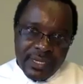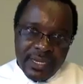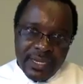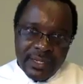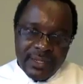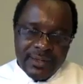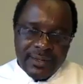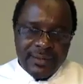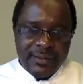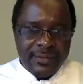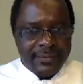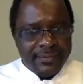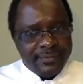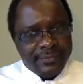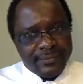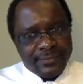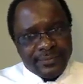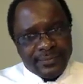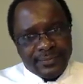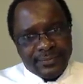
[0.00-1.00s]
into it
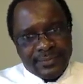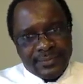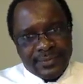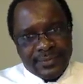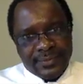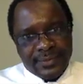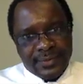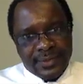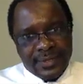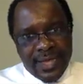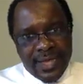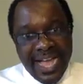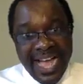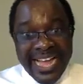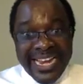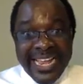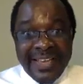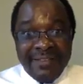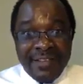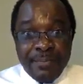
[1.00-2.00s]

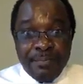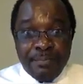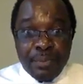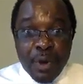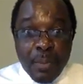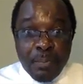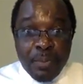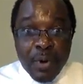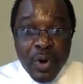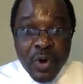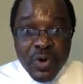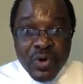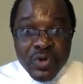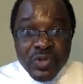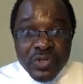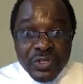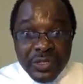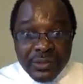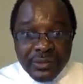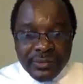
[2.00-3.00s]
and even
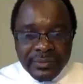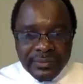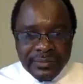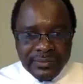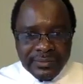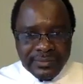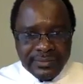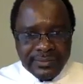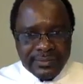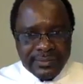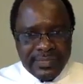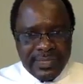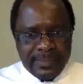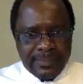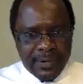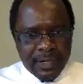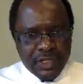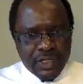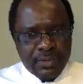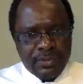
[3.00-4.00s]
proposed
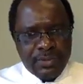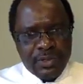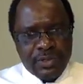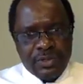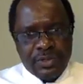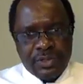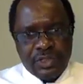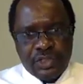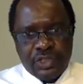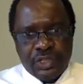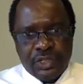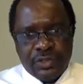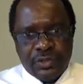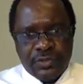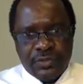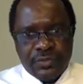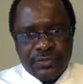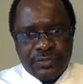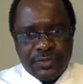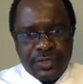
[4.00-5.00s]
a possible
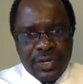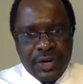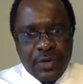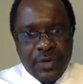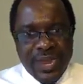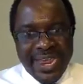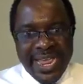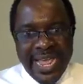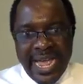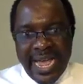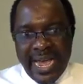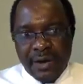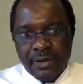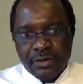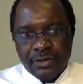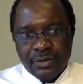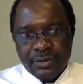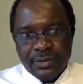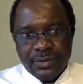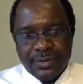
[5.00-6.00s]
solution for a way
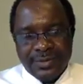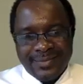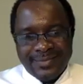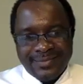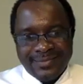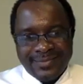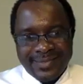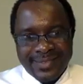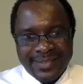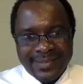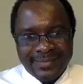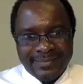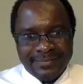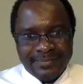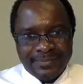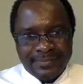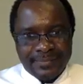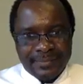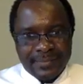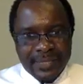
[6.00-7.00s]
out.
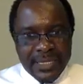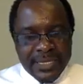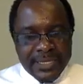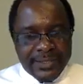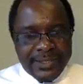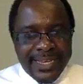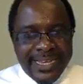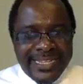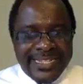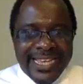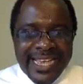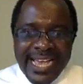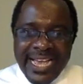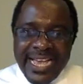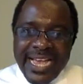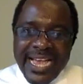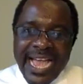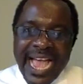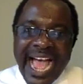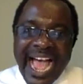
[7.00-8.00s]
See, they
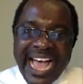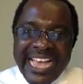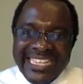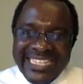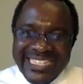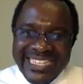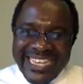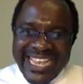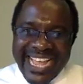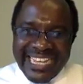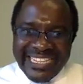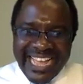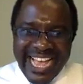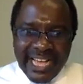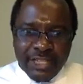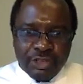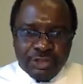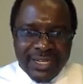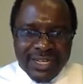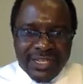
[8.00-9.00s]
are still
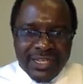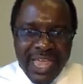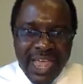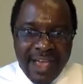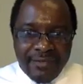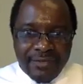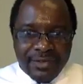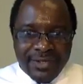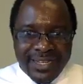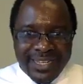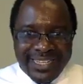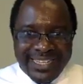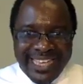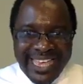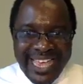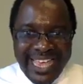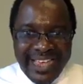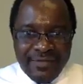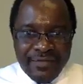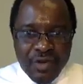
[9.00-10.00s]
attached to the devil. They
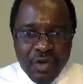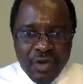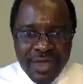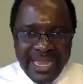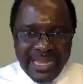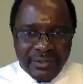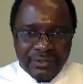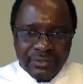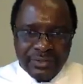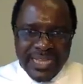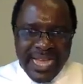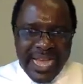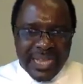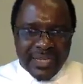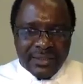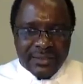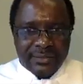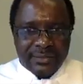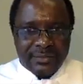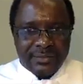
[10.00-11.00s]
gave no hint
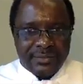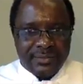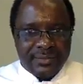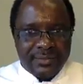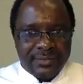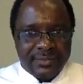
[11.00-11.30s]
that